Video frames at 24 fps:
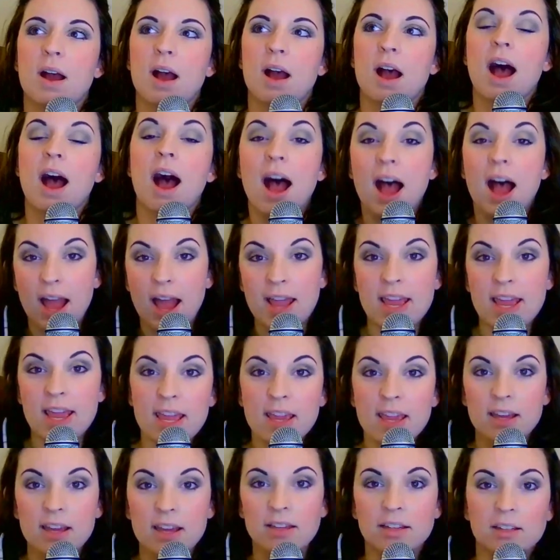
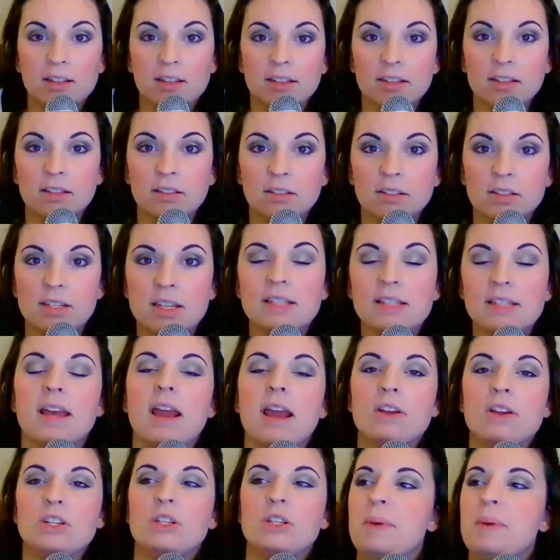I
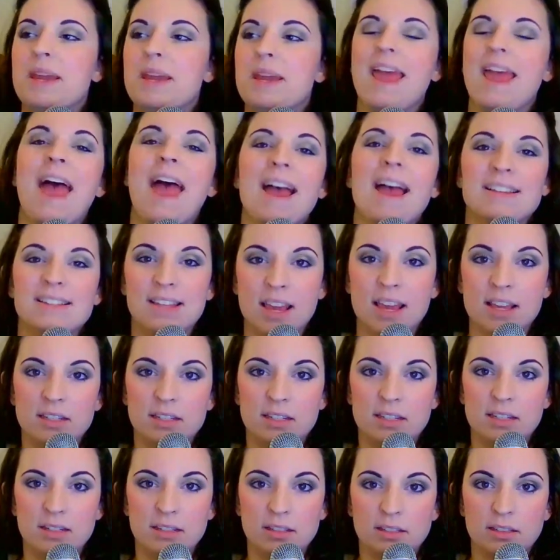desire to be an
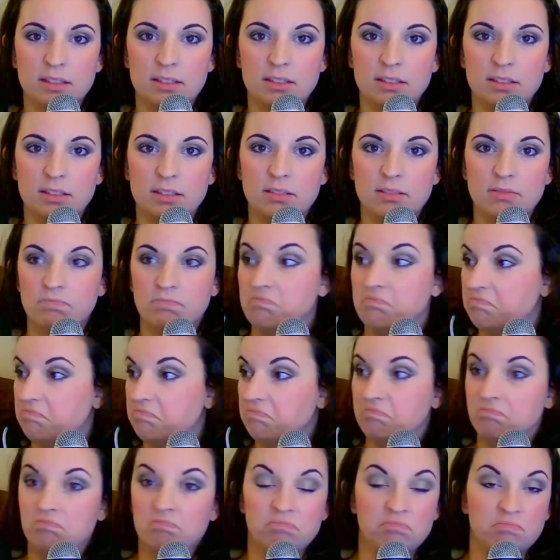asset
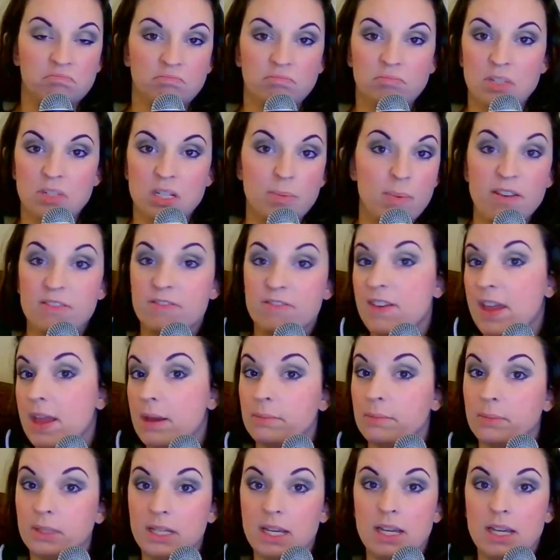to my
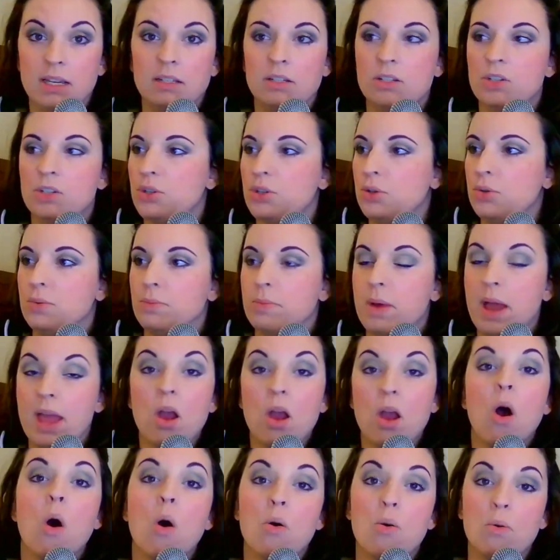family, to my
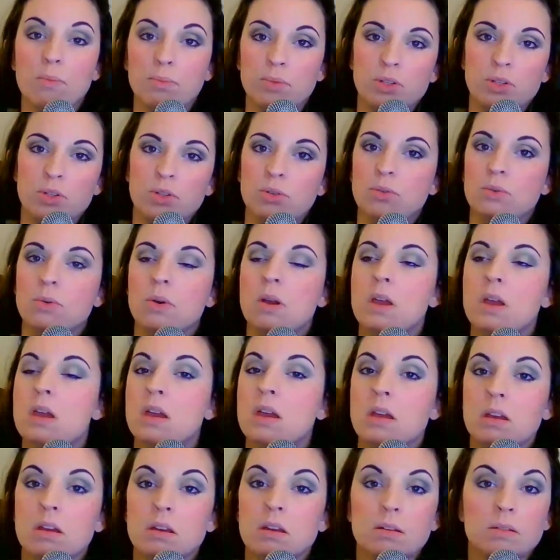home, to
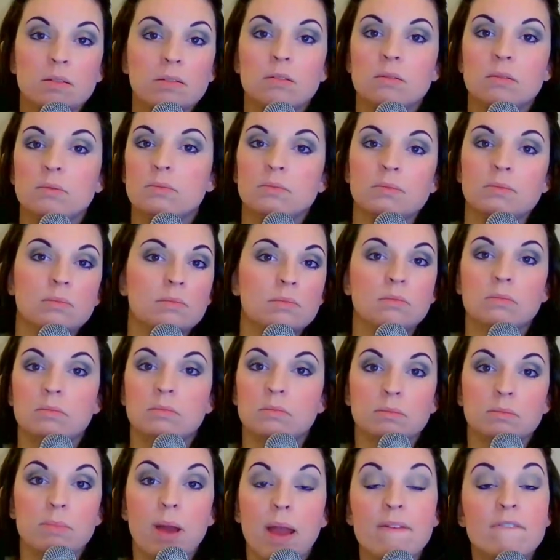
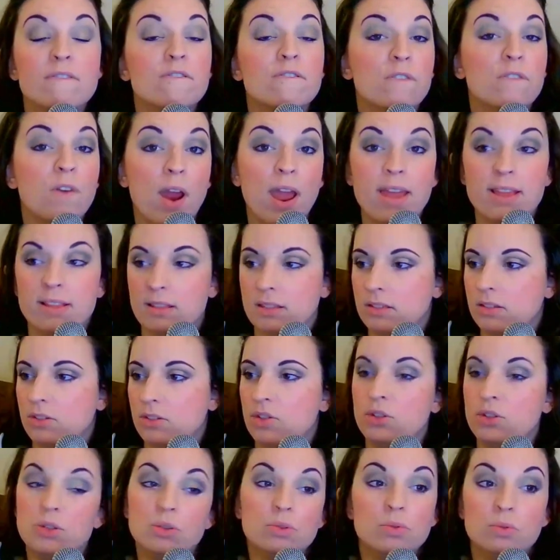my friends,
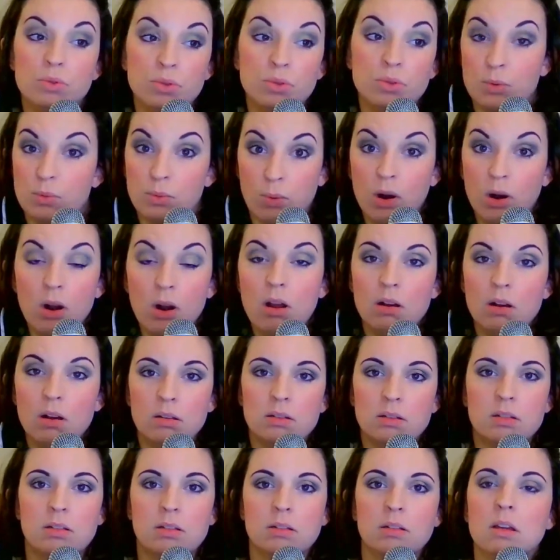to the
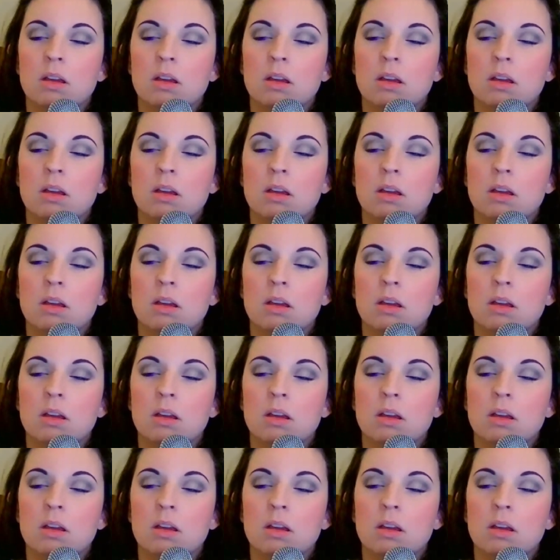world,